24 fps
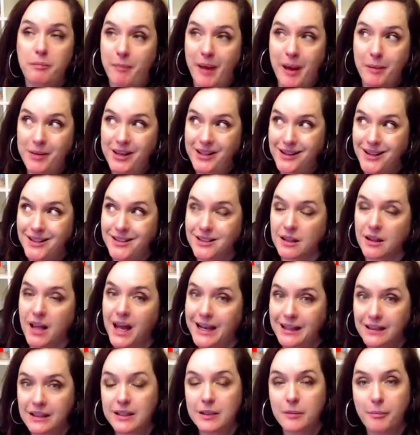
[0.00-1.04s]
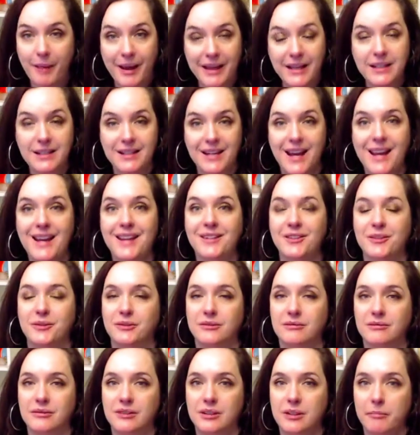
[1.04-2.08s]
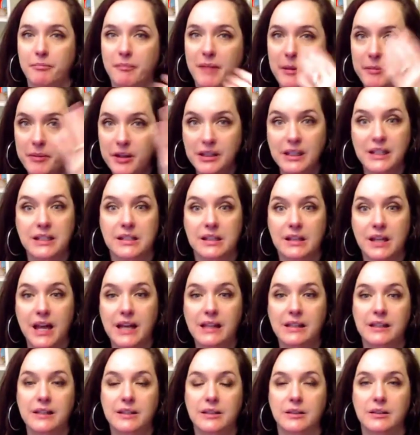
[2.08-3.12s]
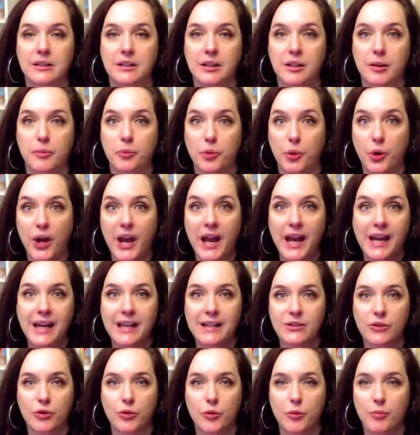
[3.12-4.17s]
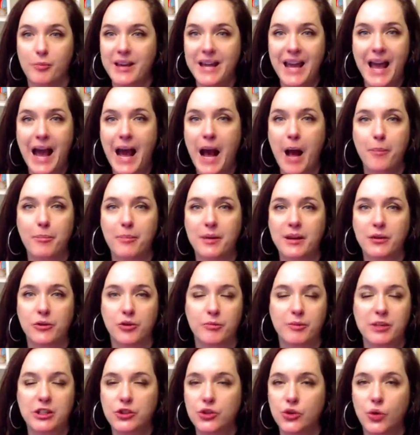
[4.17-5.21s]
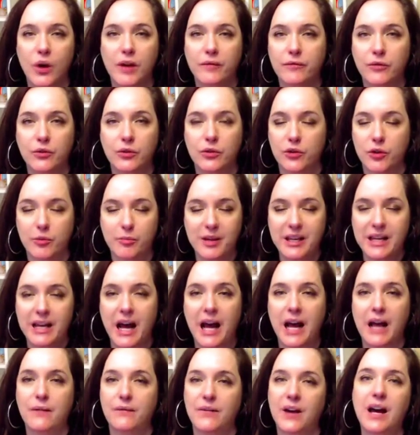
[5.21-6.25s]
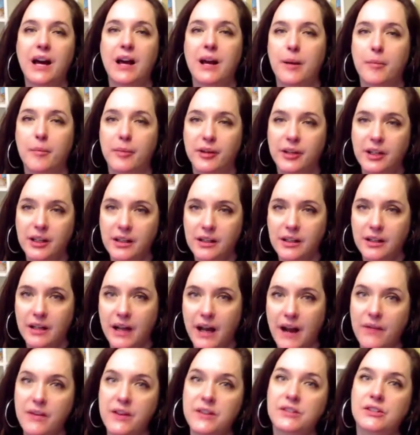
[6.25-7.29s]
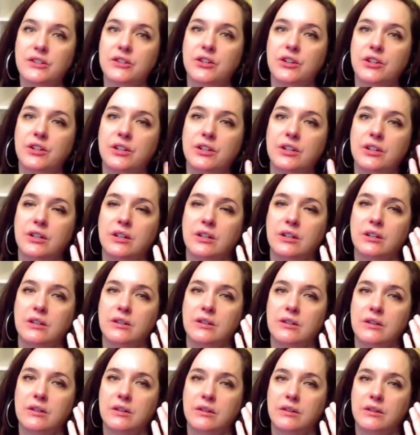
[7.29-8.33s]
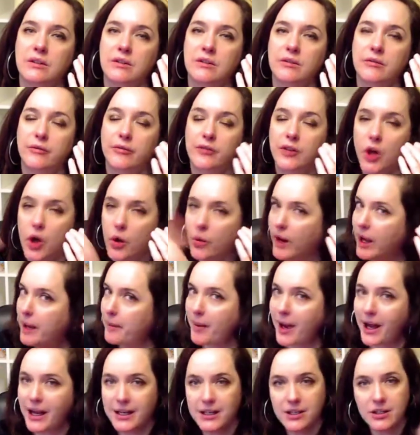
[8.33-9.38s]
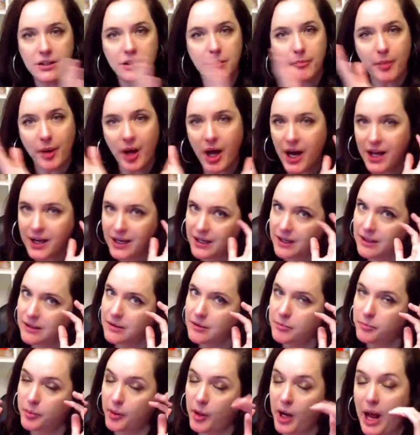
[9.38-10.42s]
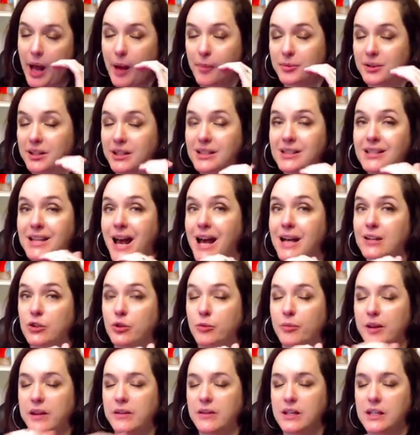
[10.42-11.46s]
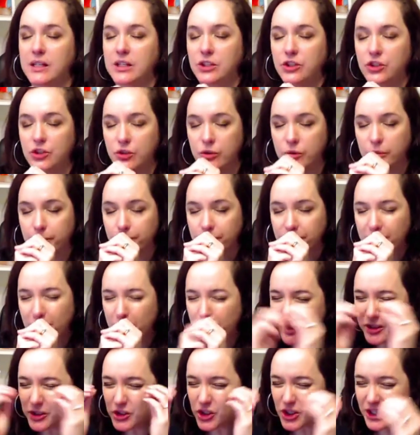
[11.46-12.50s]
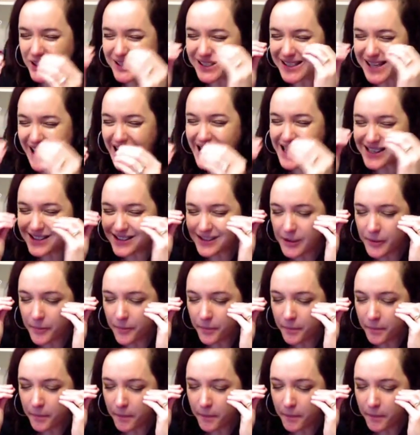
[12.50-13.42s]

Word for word: be maybe less likely to meditate, maybe less likely to praise or to be happy or to be joyful or to be high vibe. And this is going to flow right back into the body and perhaps exacerbate the issue. But just as